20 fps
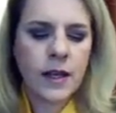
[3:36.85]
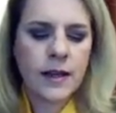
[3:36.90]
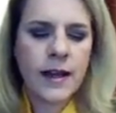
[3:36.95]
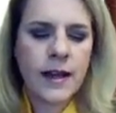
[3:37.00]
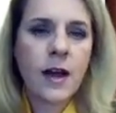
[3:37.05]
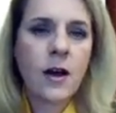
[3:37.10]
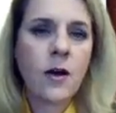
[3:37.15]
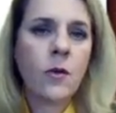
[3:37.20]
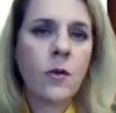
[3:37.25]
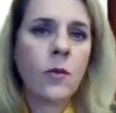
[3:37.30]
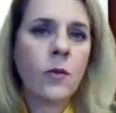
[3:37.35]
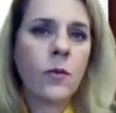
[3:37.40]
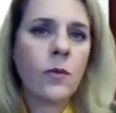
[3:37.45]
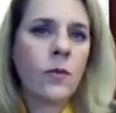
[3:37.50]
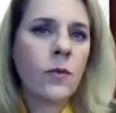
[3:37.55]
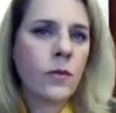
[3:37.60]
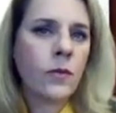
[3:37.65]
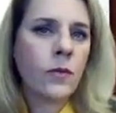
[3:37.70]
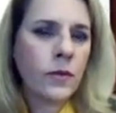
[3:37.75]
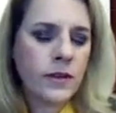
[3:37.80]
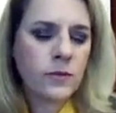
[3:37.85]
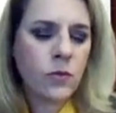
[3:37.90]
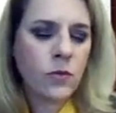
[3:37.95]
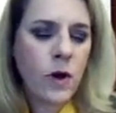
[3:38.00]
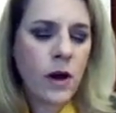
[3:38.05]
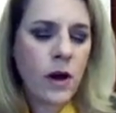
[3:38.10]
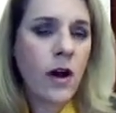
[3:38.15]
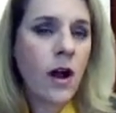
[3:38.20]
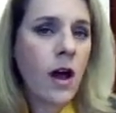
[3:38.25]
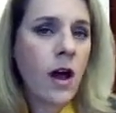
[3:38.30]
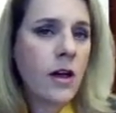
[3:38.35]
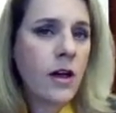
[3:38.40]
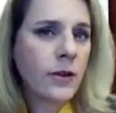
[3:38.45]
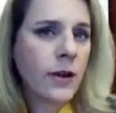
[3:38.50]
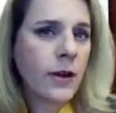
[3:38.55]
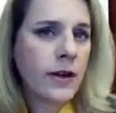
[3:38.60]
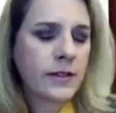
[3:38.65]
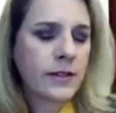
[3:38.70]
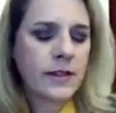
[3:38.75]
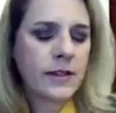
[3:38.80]
Now, this water also
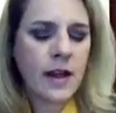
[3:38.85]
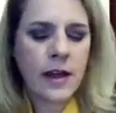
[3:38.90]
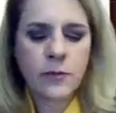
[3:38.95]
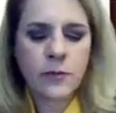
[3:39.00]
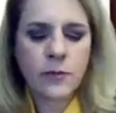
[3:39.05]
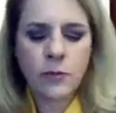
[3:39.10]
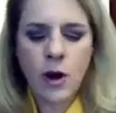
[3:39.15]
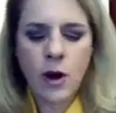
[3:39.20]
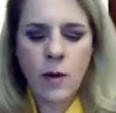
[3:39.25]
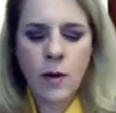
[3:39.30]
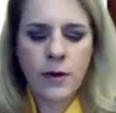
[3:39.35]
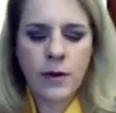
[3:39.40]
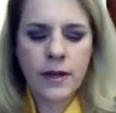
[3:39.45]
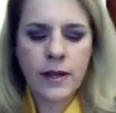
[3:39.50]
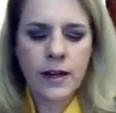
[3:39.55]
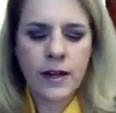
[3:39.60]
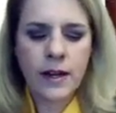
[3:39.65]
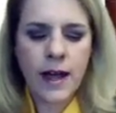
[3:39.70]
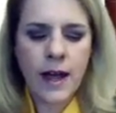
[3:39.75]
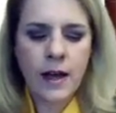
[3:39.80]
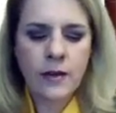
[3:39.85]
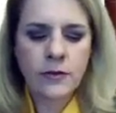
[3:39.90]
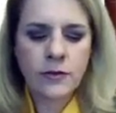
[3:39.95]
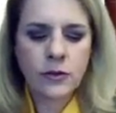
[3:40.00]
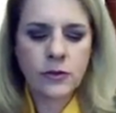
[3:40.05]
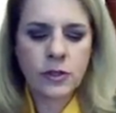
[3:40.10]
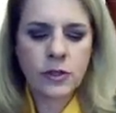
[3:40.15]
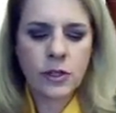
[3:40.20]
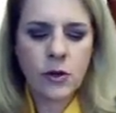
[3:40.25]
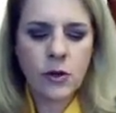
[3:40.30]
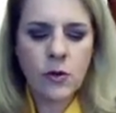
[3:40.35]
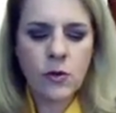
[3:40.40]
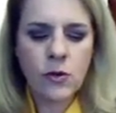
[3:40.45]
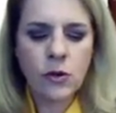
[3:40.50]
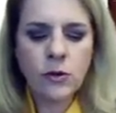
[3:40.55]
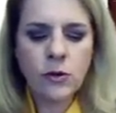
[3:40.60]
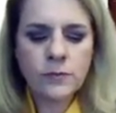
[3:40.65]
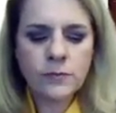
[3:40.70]
has a nice property. It allows you to cool